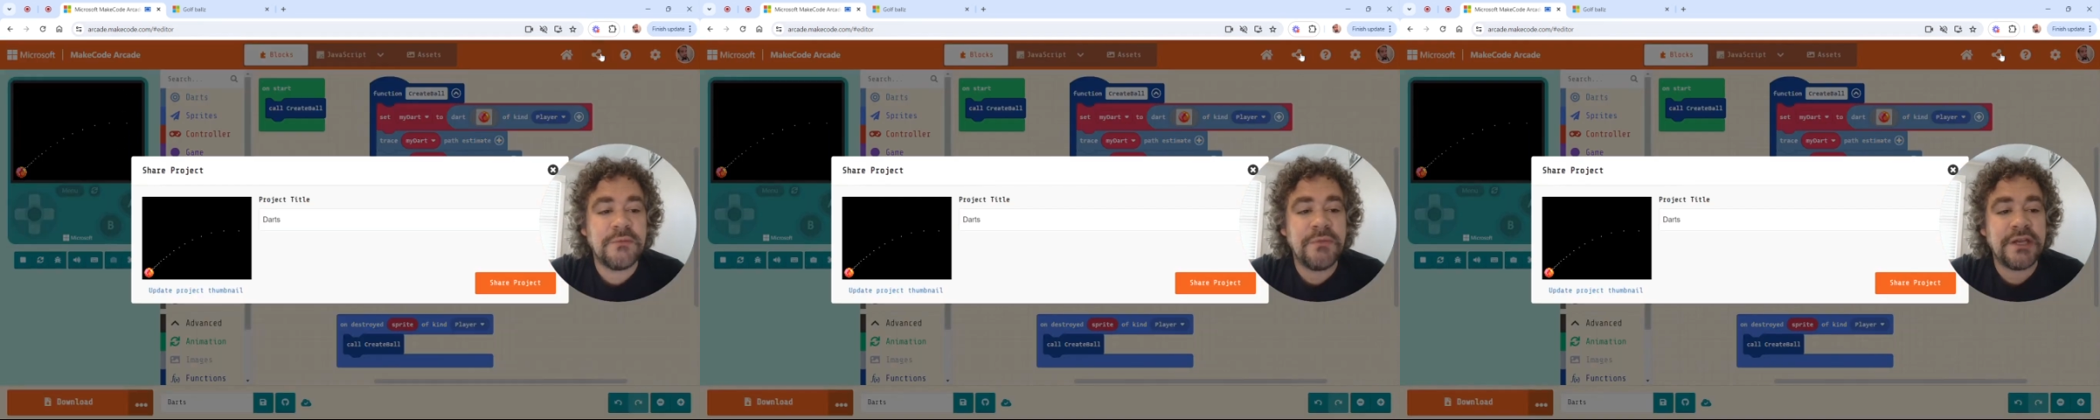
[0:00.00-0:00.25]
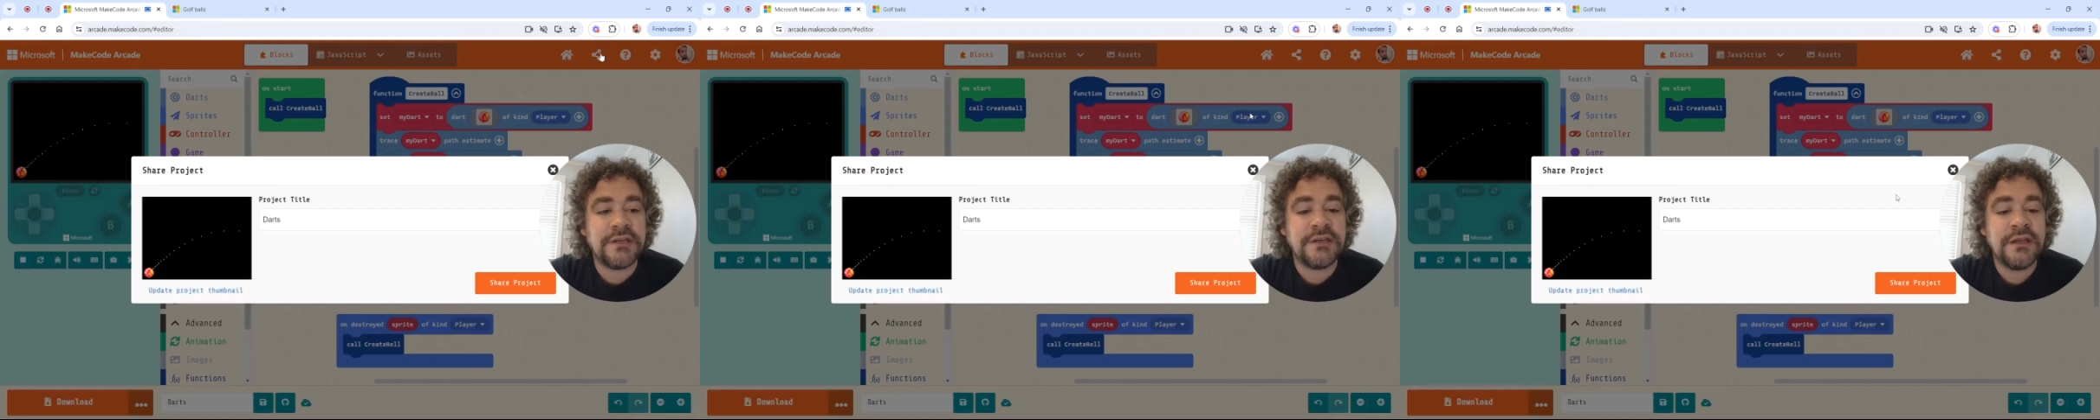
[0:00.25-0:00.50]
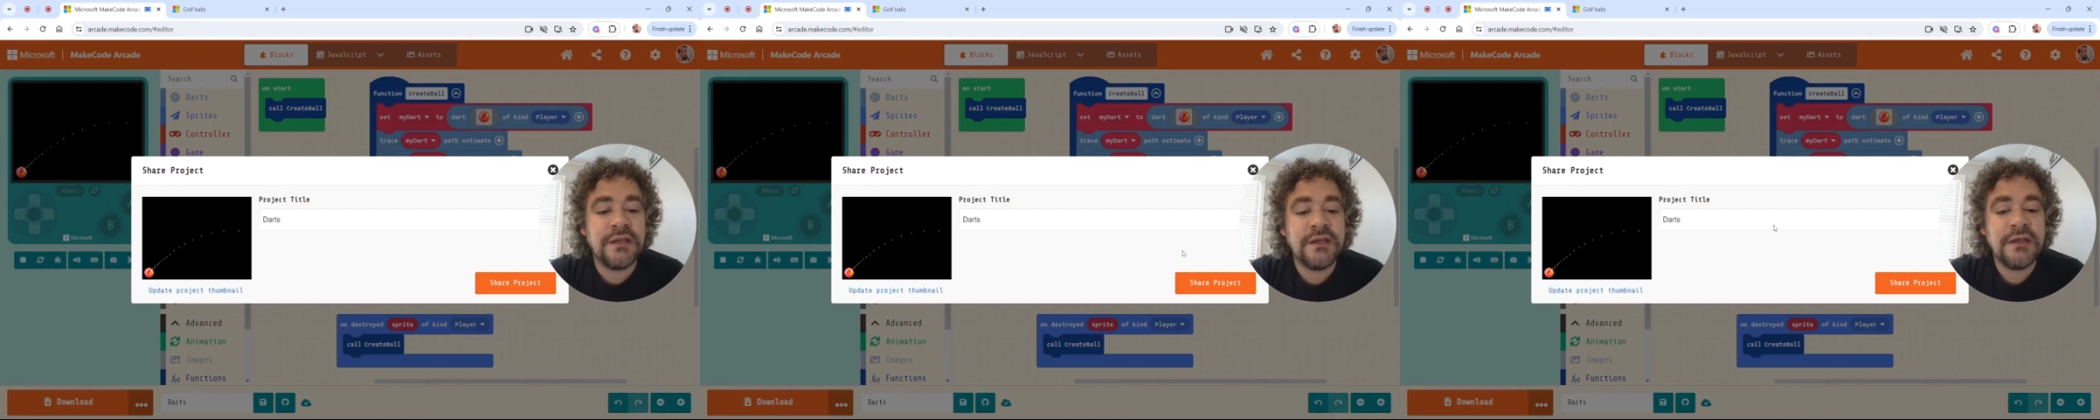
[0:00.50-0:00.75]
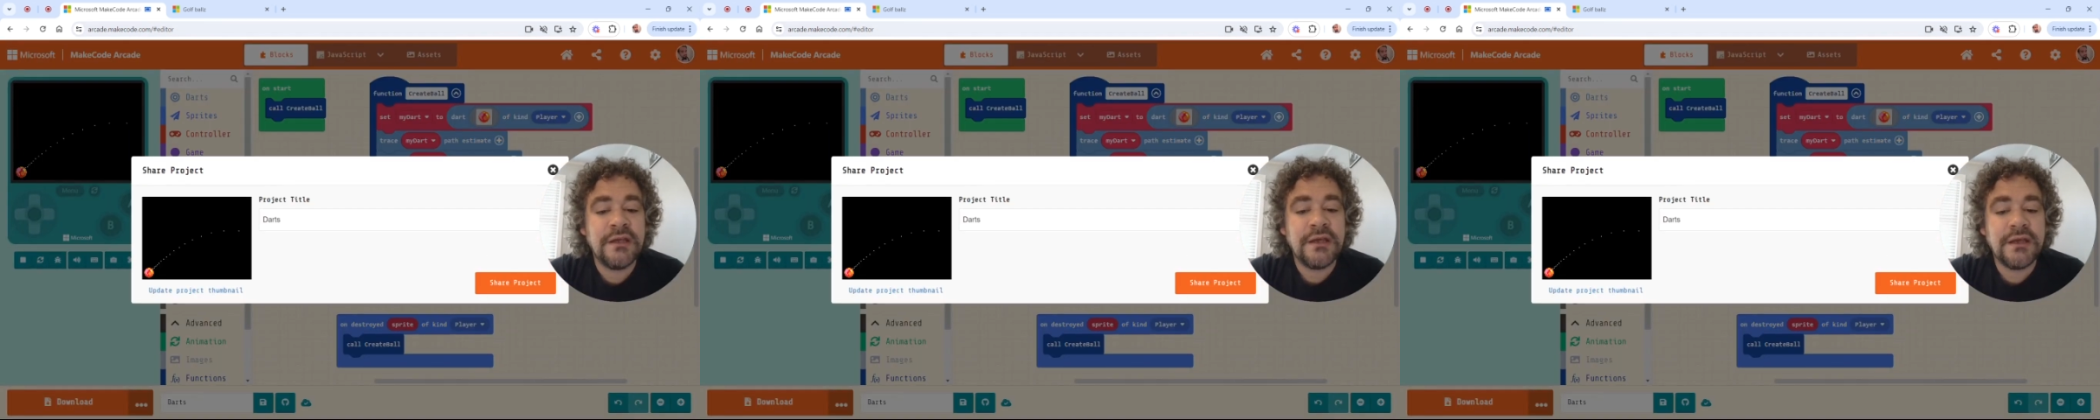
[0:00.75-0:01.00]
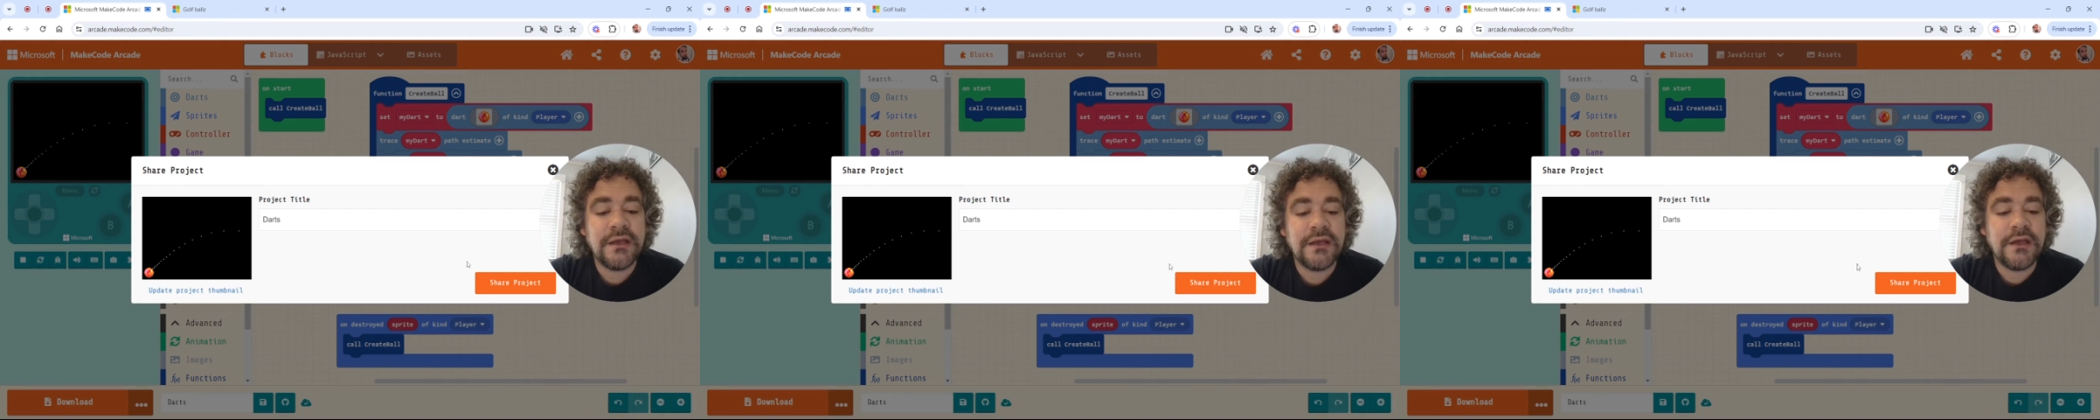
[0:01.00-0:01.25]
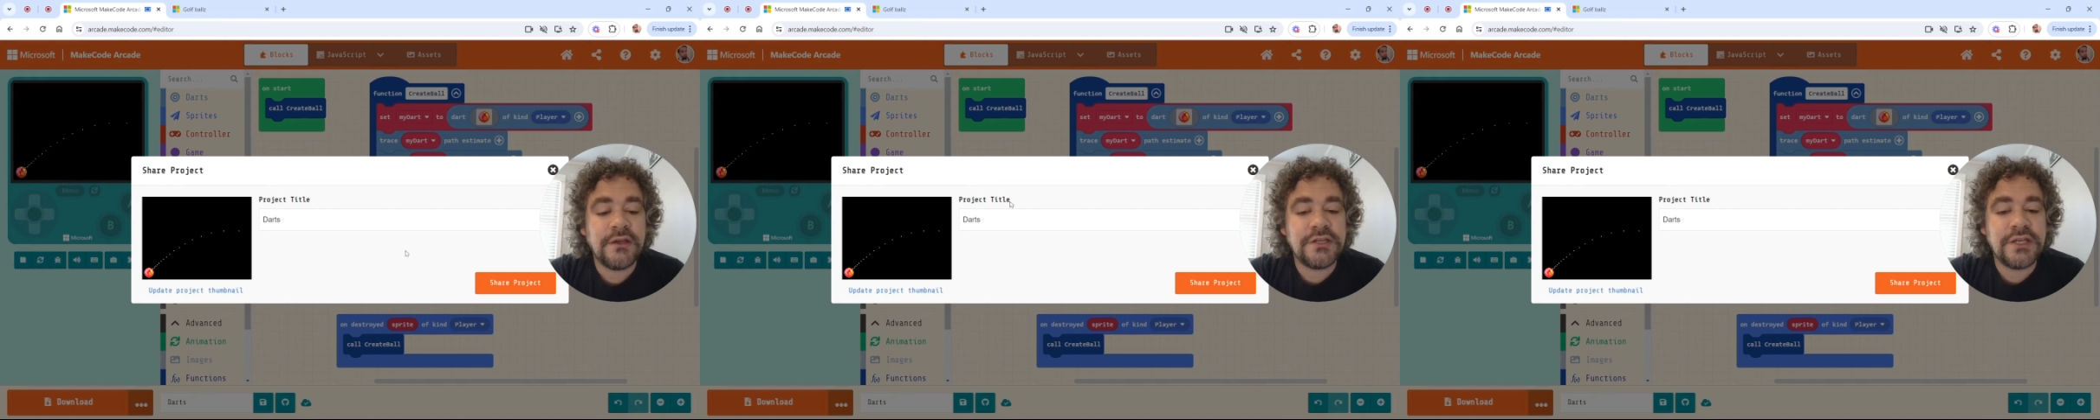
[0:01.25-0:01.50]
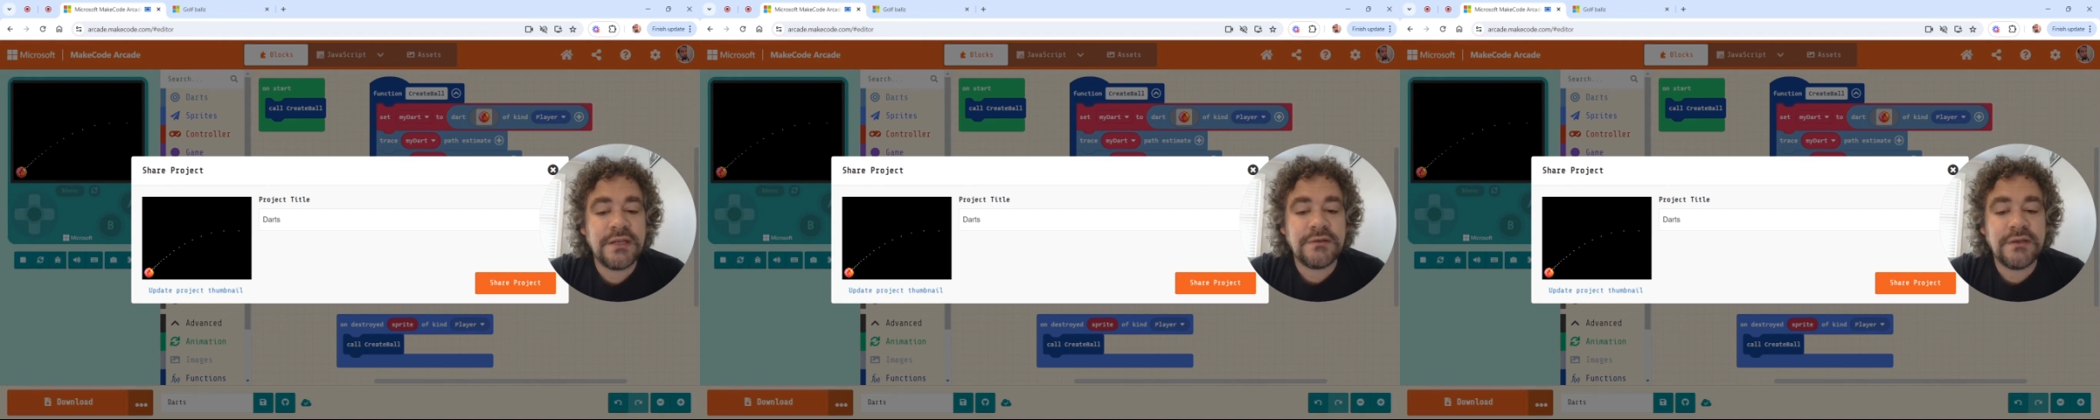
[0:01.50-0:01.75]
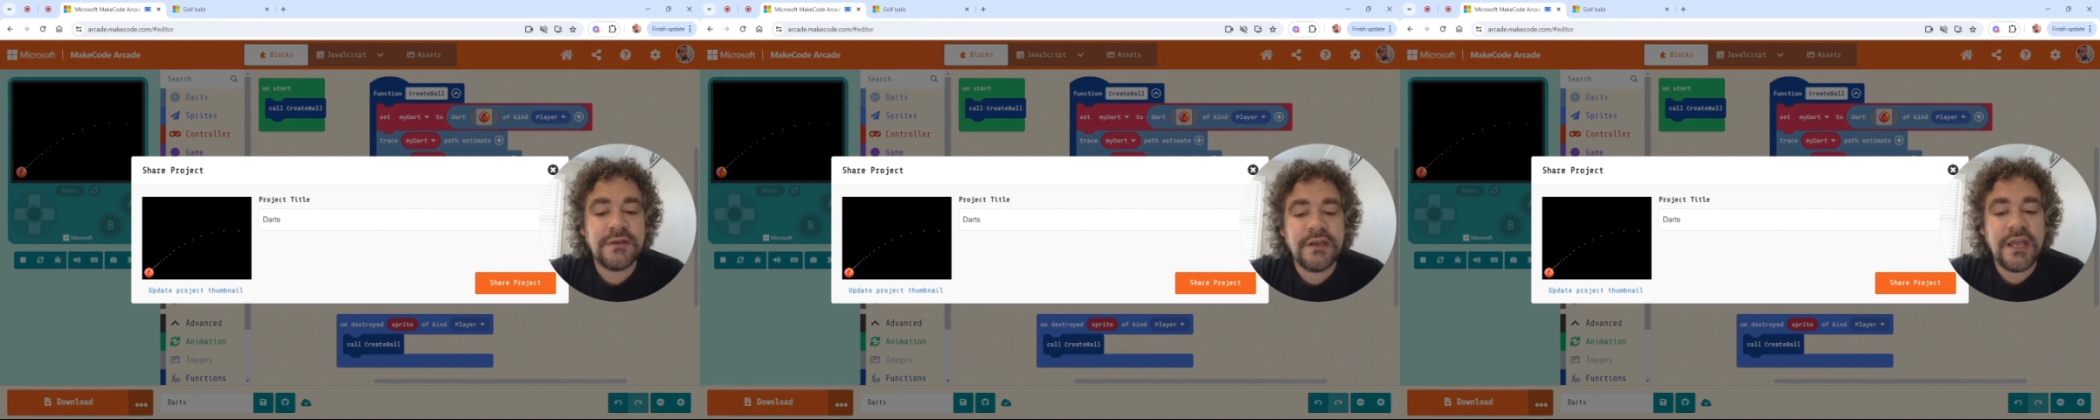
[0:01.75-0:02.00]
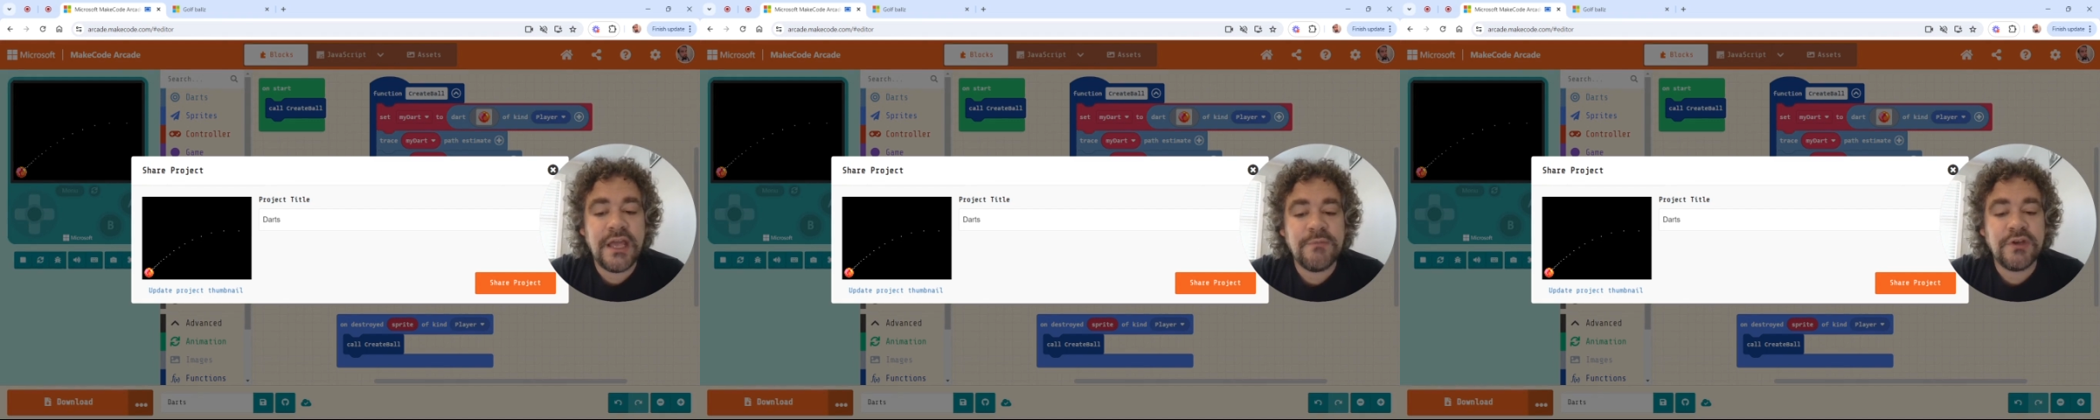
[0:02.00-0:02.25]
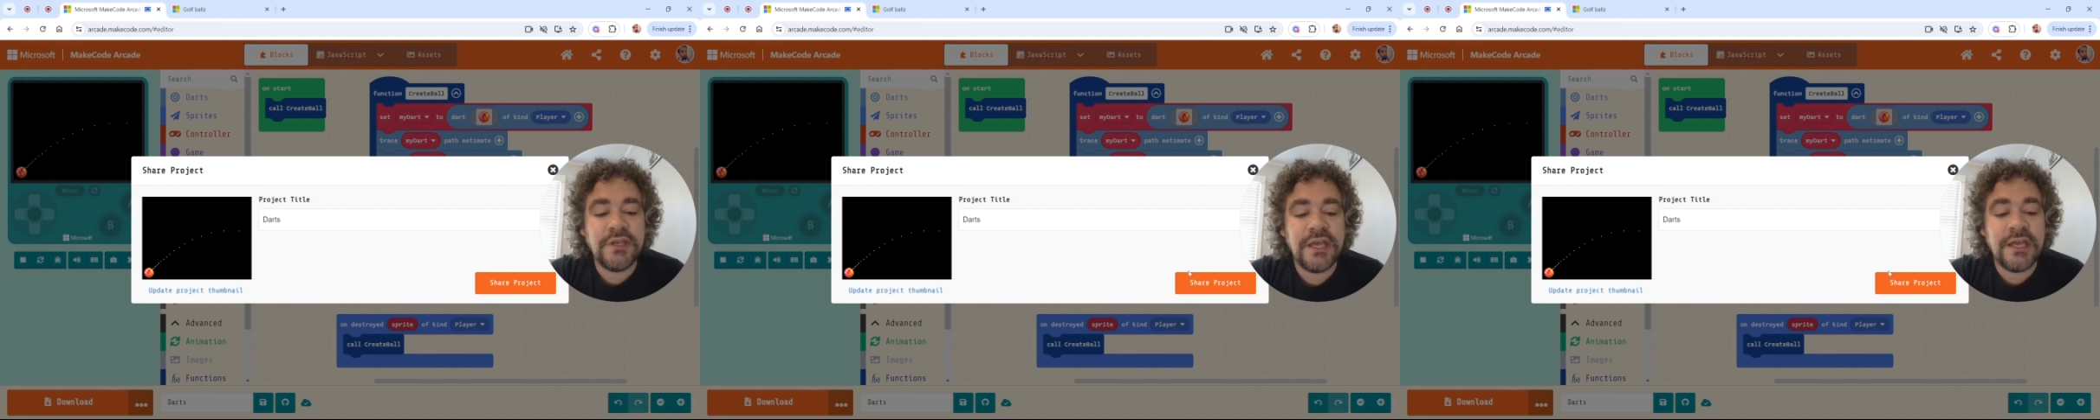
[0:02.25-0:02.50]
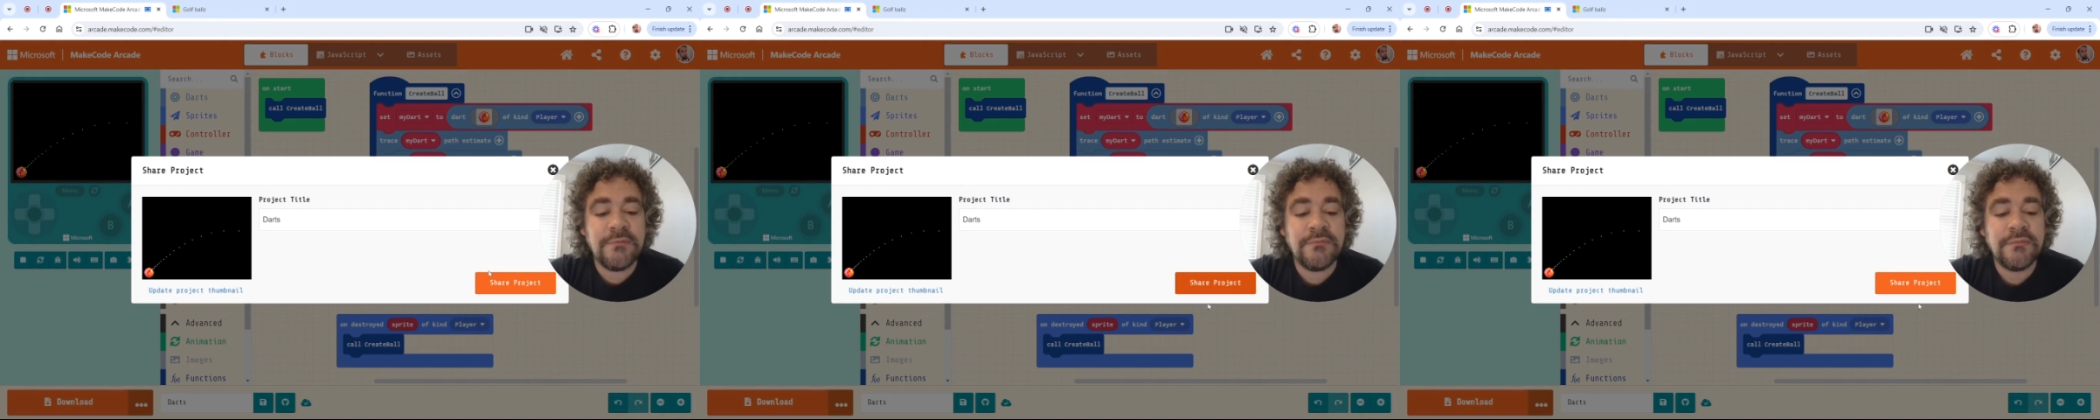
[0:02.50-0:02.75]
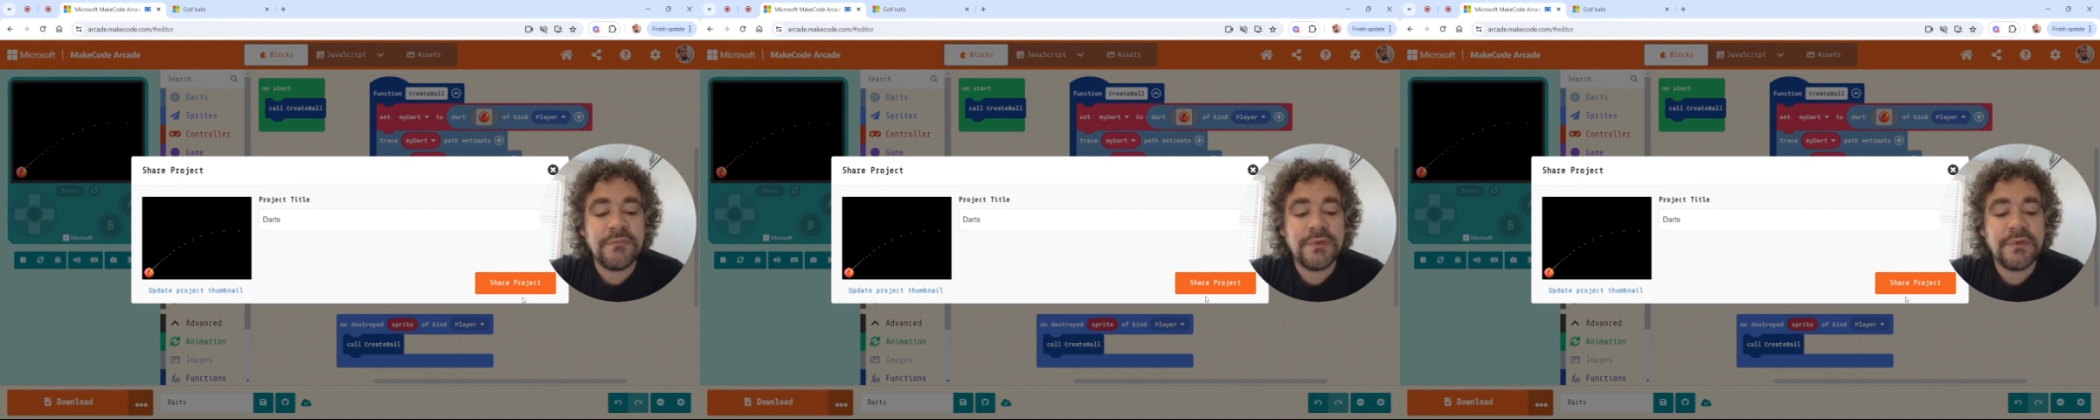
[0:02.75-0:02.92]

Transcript: button, uh, change, name your game,